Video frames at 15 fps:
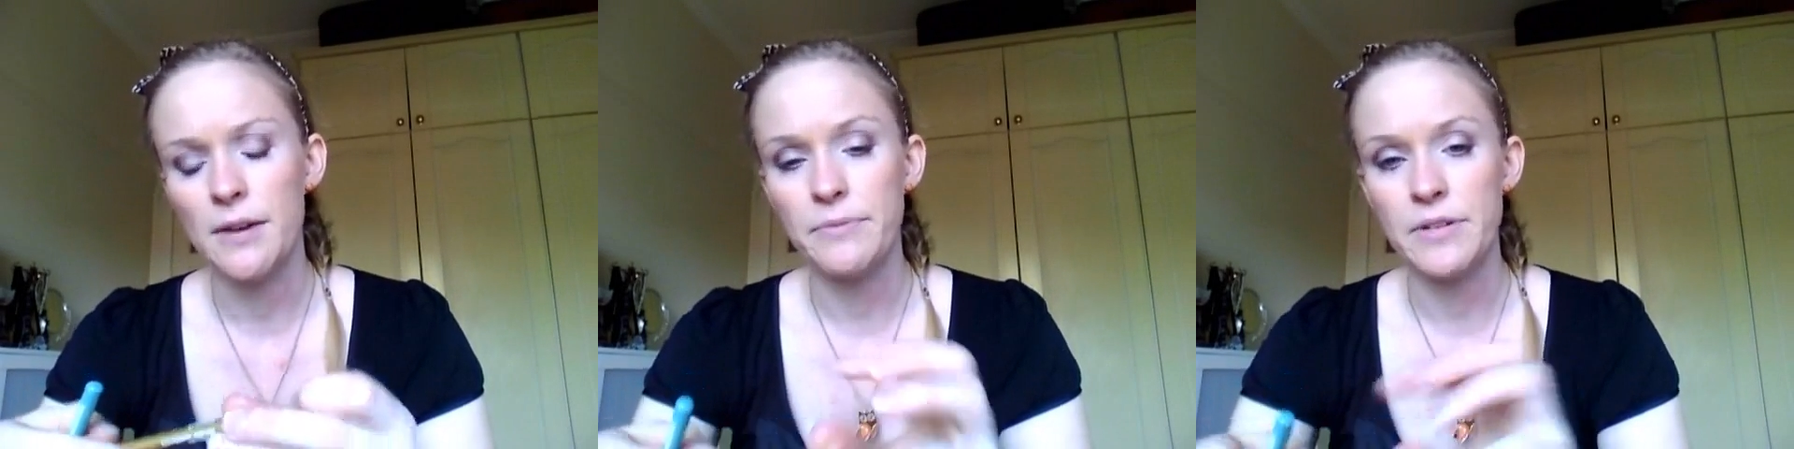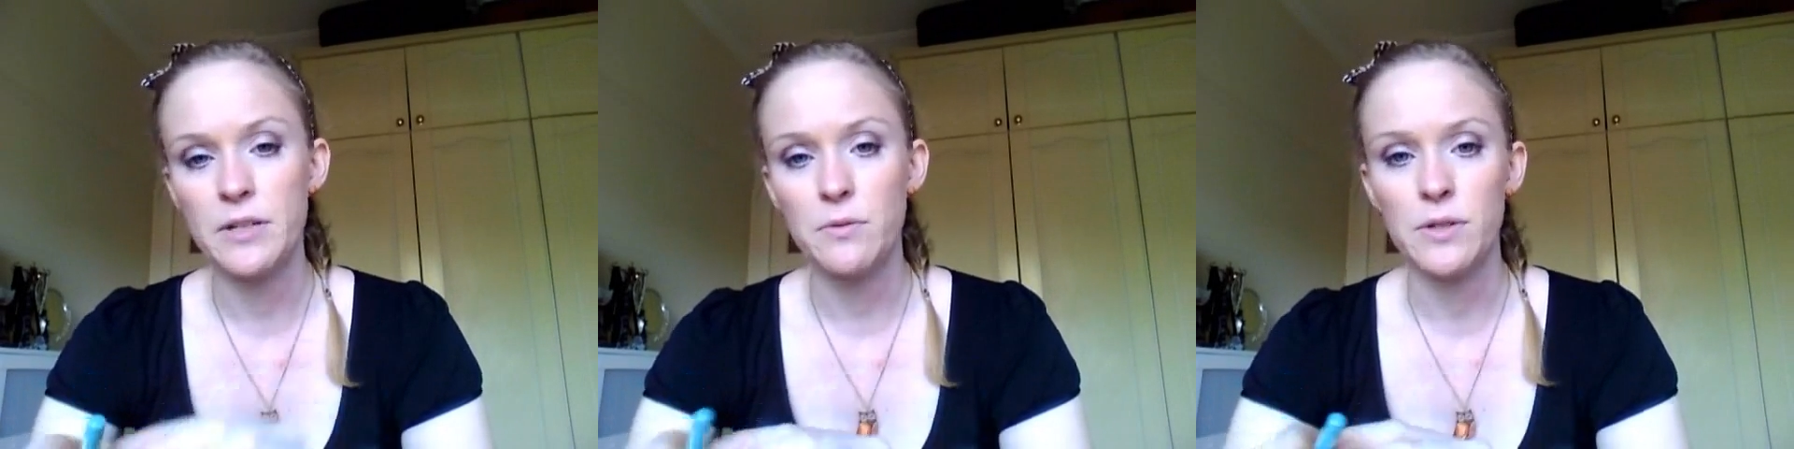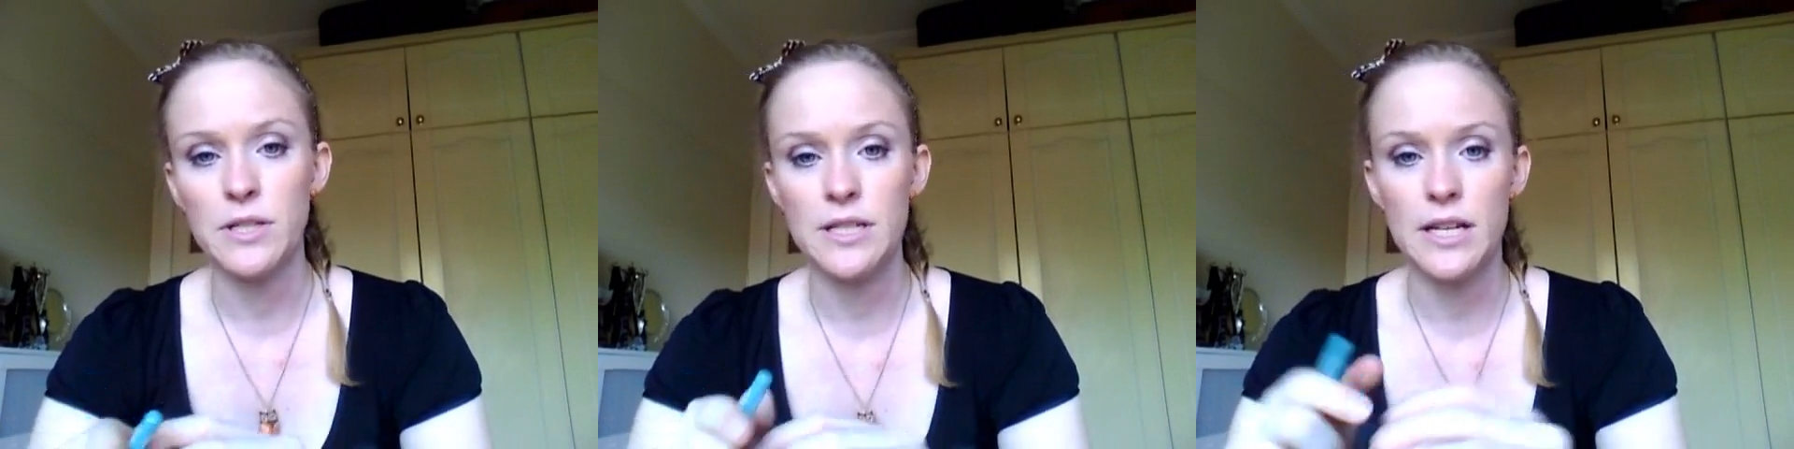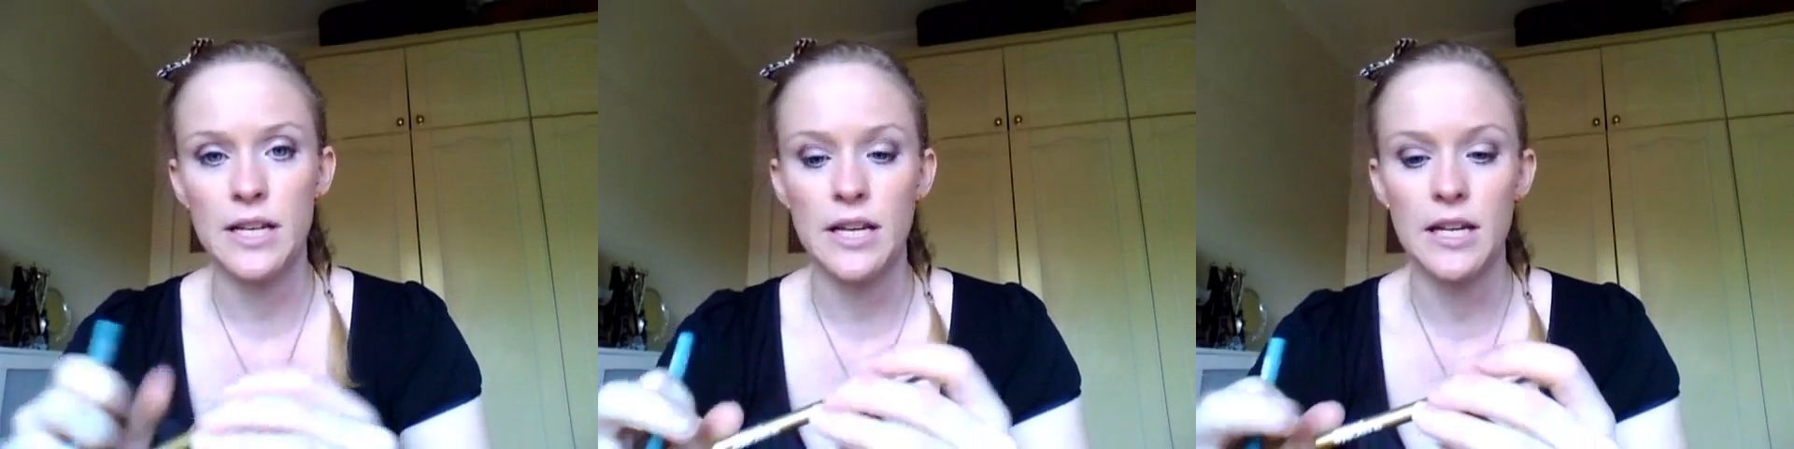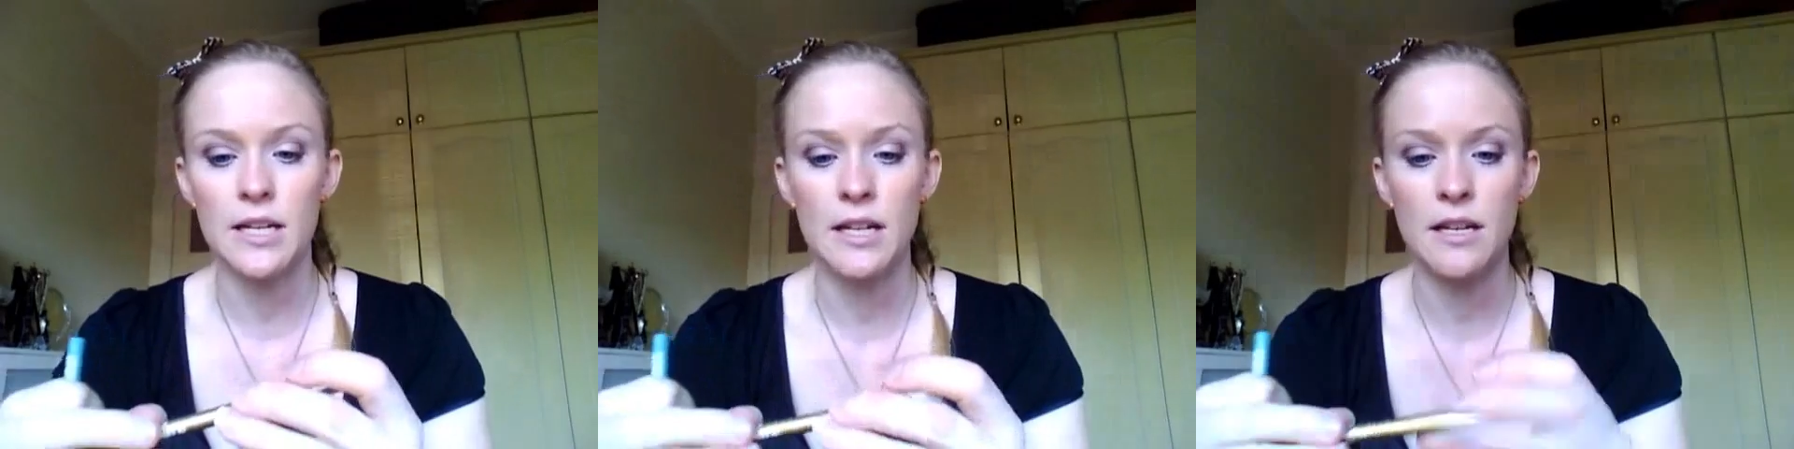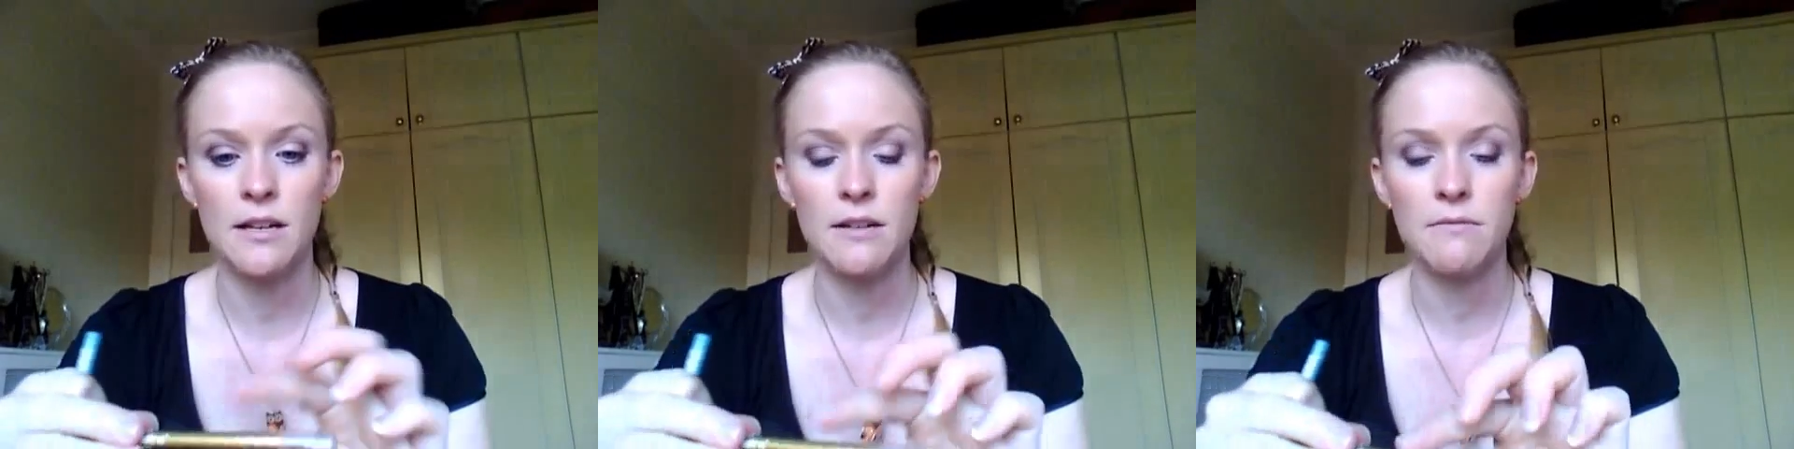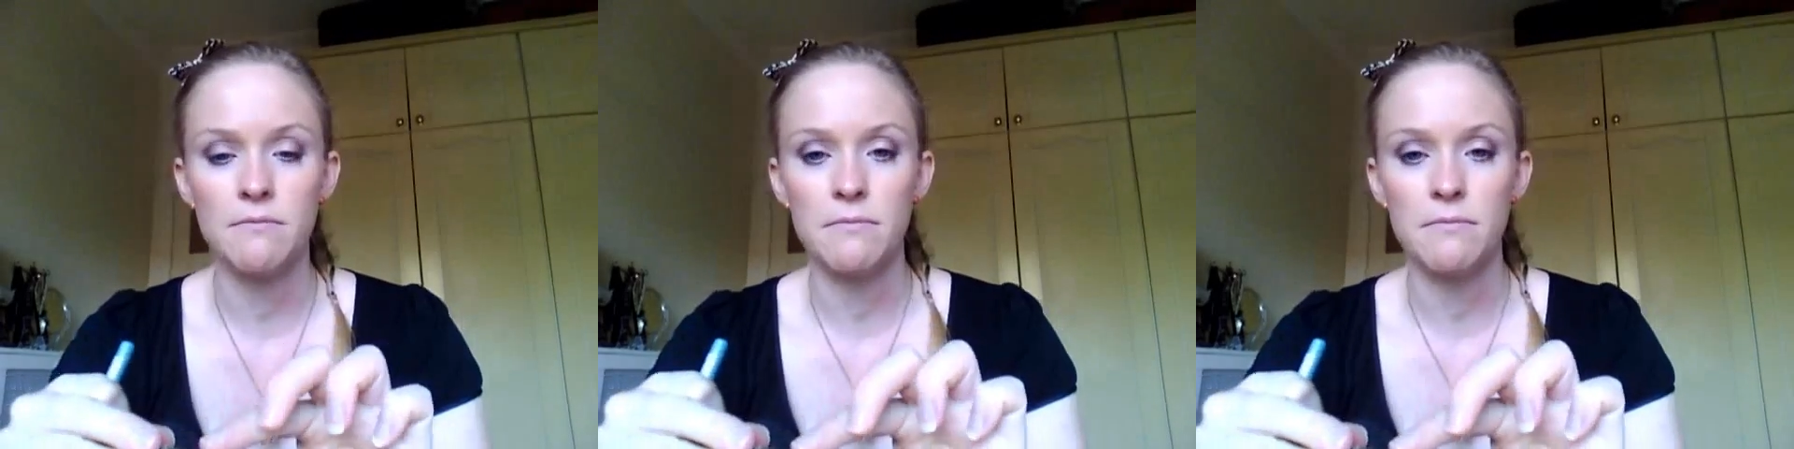This one's in